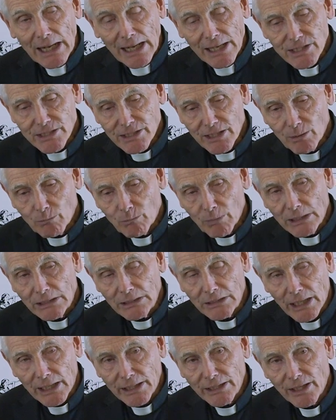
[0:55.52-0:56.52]
I sent my
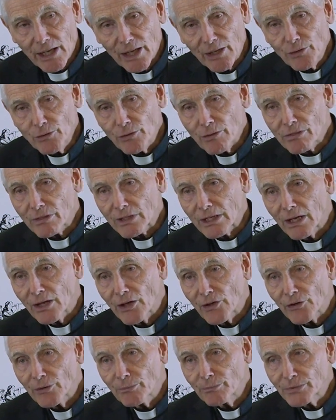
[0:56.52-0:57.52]
nine hundredth
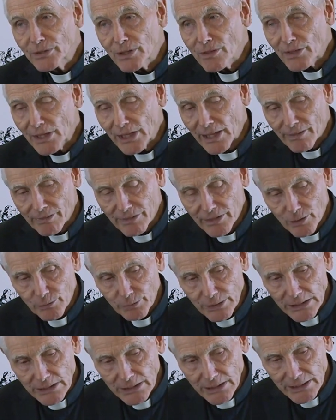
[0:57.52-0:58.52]
column to the
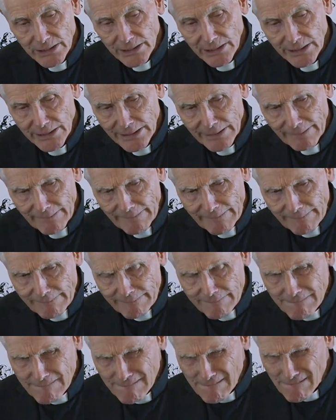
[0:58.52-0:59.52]
Catholic Weekly
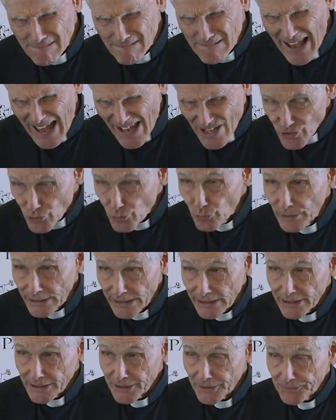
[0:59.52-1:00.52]
last
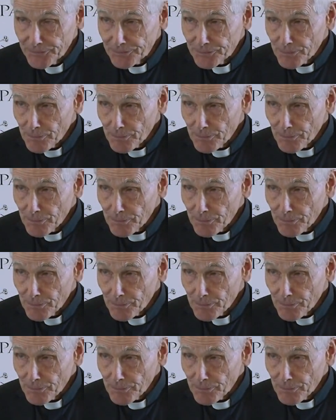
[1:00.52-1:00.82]
week.